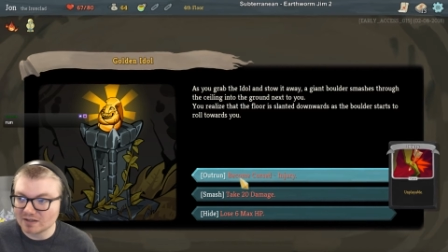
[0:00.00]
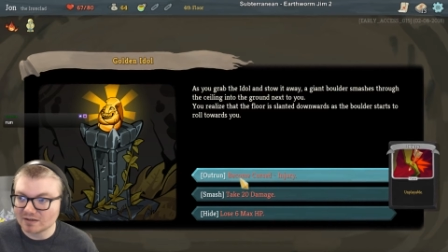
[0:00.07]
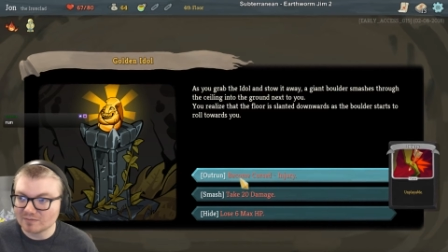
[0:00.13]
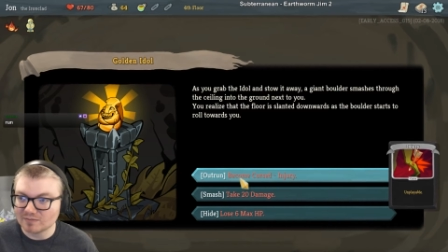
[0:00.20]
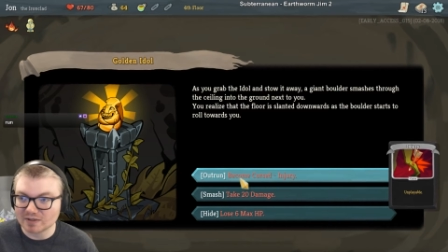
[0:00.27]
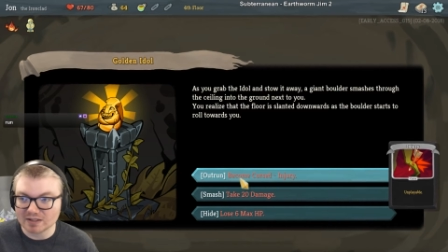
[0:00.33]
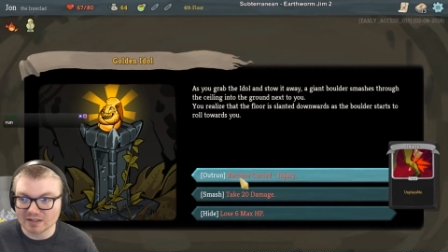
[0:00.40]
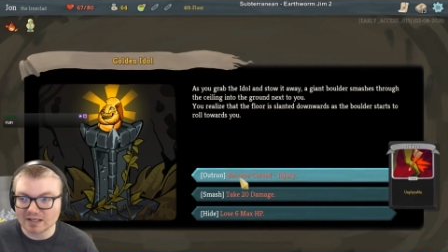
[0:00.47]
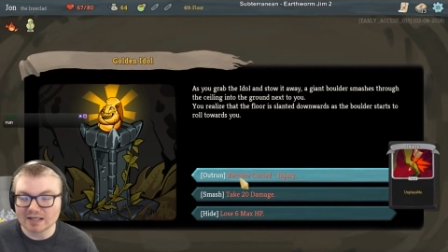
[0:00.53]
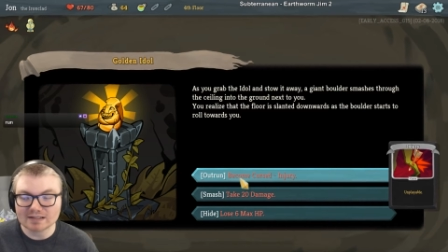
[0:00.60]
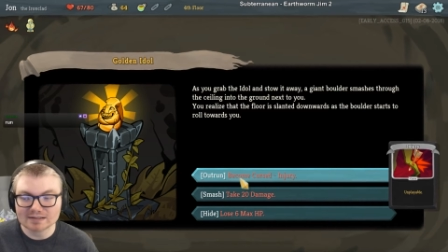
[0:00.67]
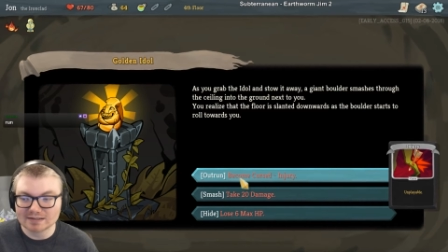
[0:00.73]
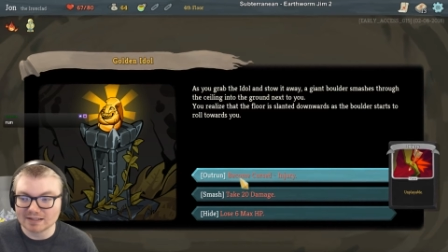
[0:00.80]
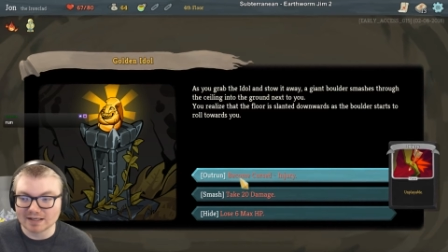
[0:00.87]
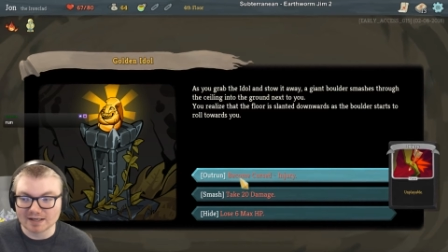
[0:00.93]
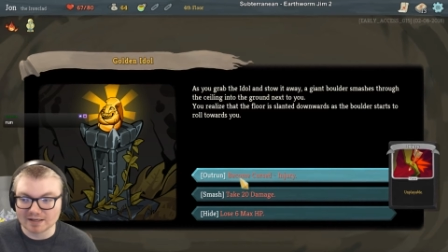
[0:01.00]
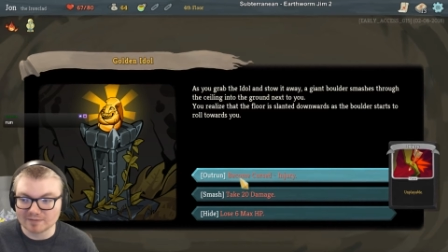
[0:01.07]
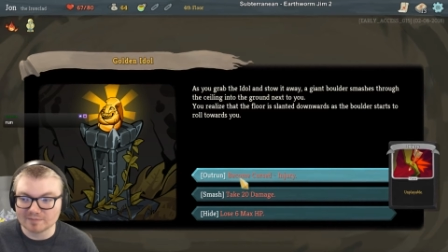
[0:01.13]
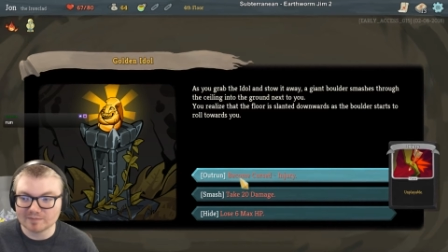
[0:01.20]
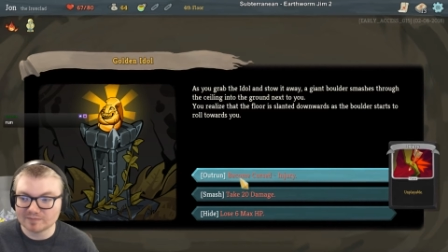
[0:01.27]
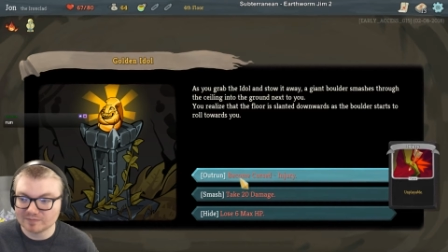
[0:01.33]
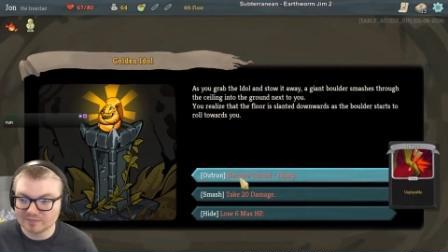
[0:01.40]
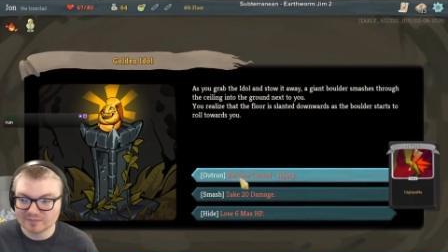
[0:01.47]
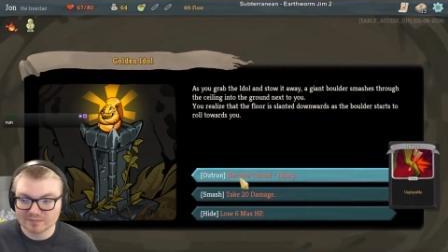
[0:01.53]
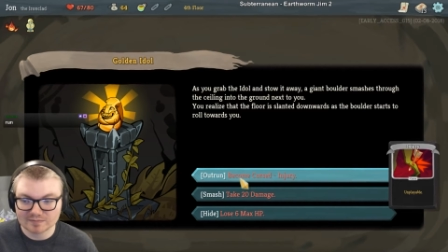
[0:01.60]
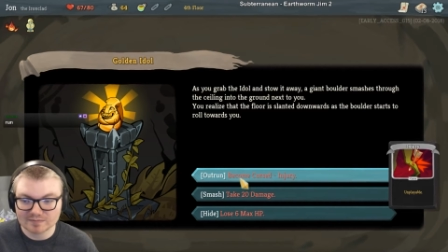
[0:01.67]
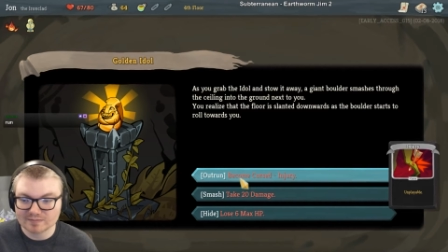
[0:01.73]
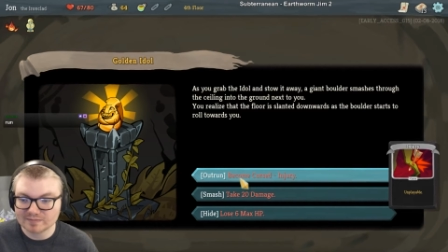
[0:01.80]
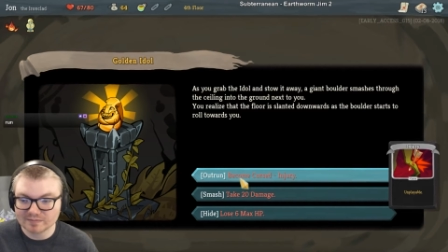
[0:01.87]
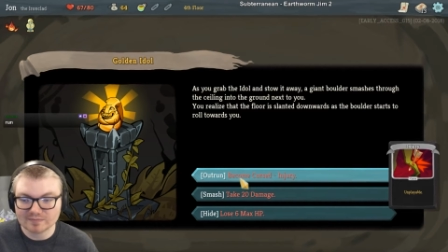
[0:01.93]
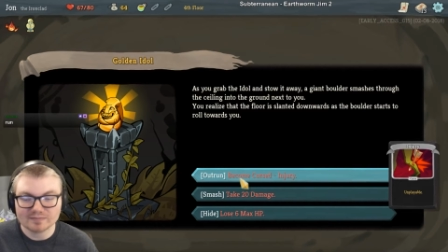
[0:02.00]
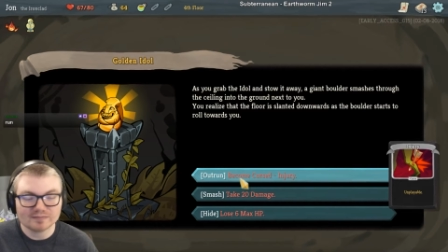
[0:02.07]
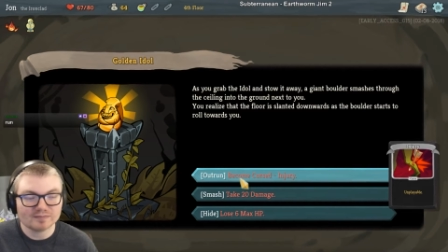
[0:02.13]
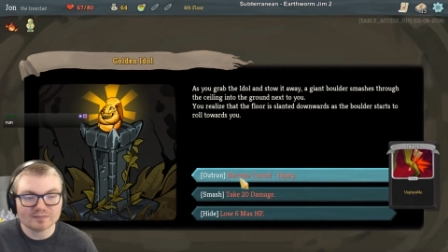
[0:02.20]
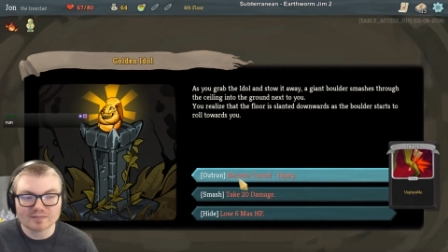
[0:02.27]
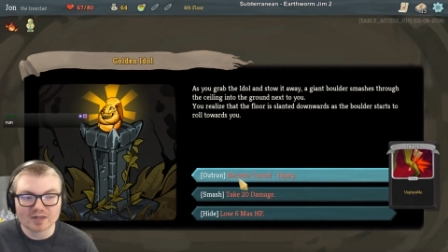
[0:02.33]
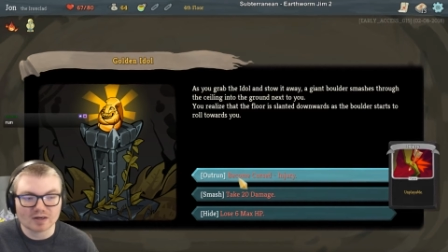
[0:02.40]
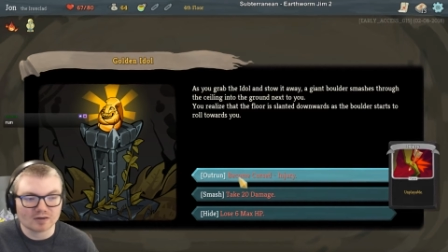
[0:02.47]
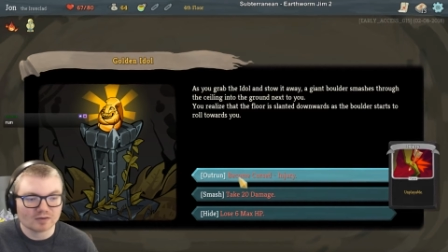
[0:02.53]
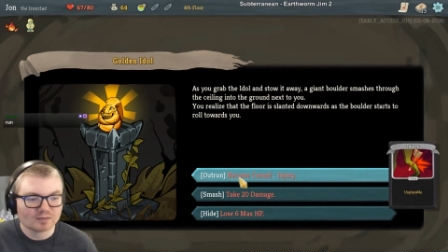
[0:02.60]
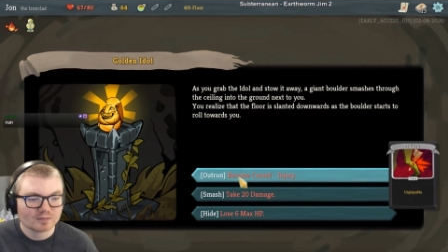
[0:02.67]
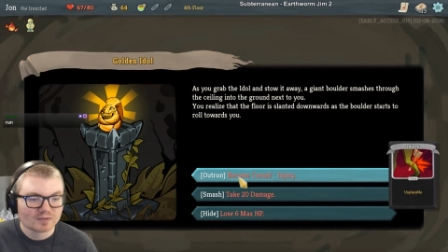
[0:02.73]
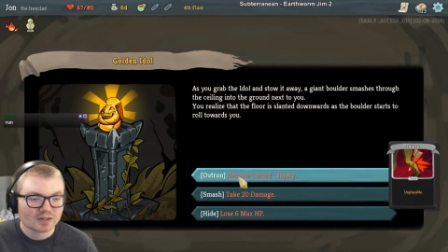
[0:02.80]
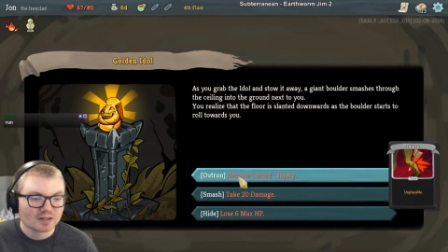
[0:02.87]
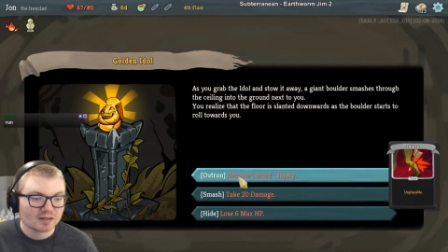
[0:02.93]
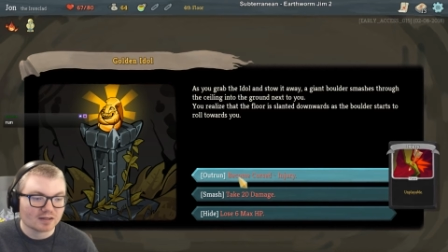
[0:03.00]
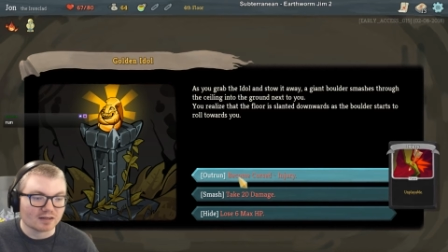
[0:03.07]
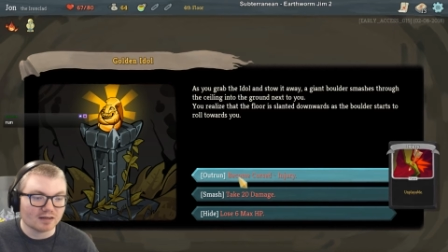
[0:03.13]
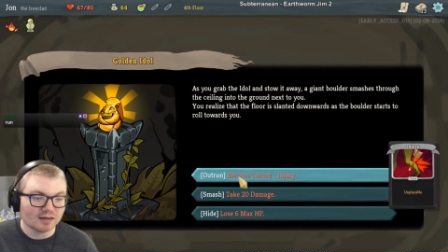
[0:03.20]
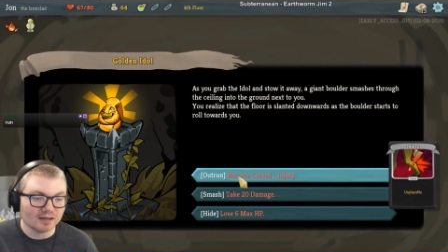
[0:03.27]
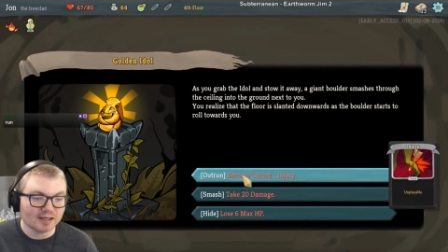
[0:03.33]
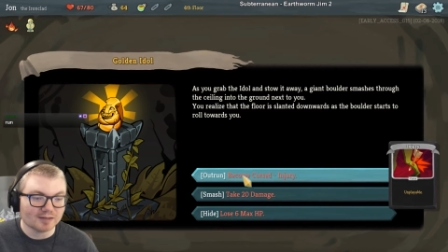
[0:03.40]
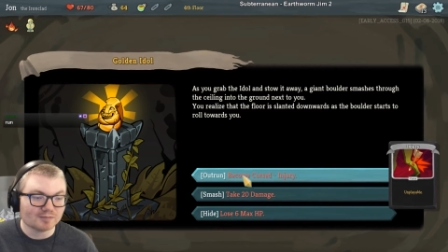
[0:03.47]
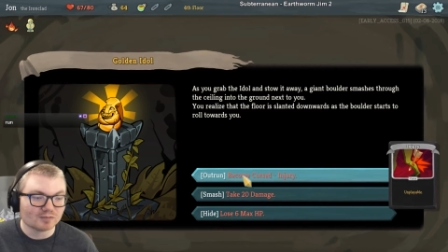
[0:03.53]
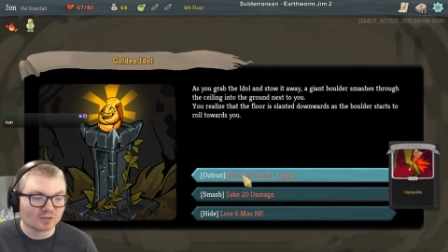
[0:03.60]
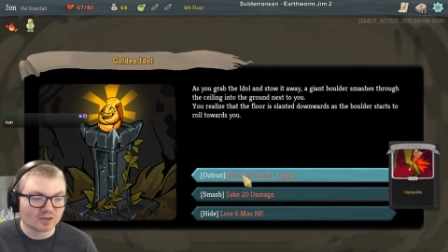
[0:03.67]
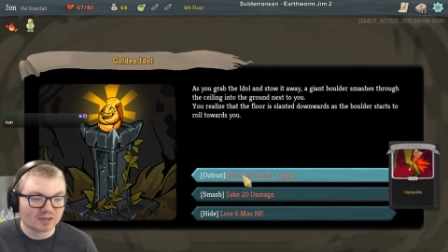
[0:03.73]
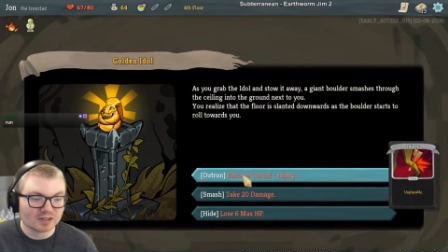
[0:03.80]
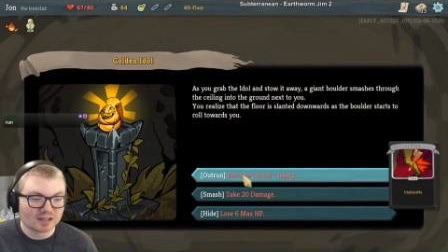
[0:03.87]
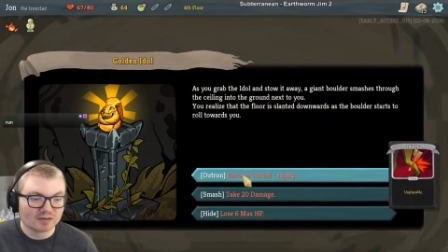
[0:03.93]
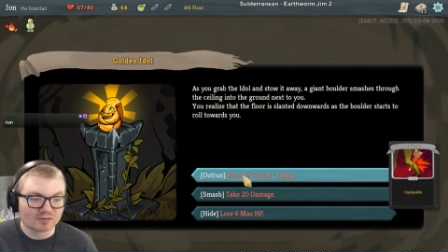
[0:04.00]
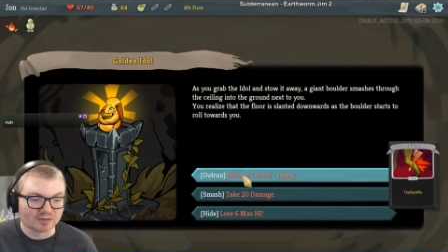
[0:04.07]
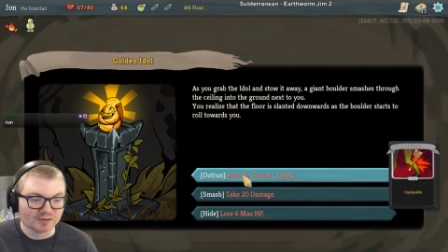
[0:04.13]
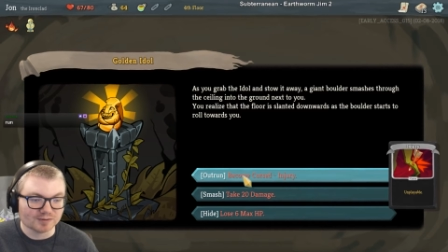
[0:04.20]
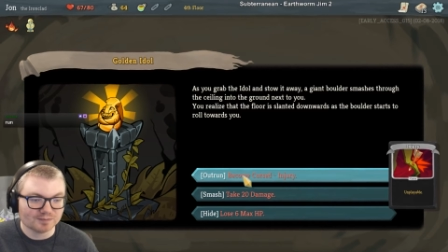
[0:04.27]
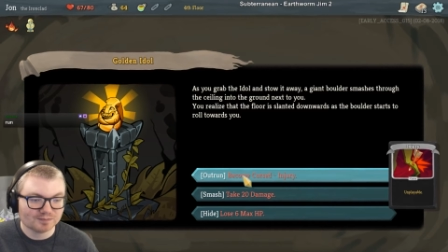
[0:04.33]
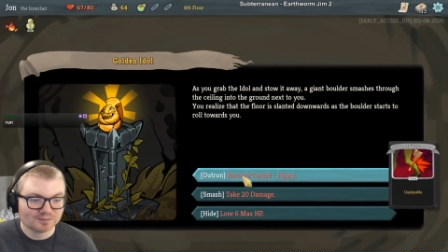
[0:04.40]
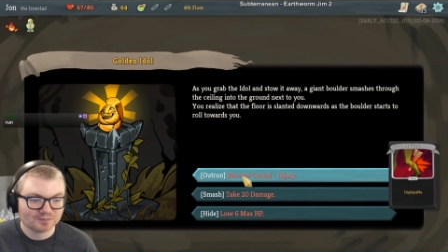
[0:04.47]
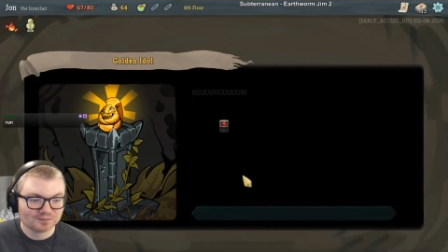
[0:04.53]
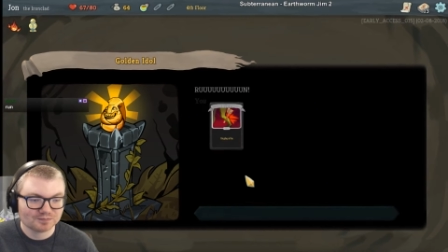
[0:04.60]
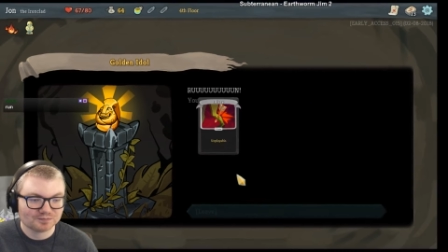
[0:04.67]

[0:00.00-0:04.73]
but next time, no. Alright, we're gonna outrun.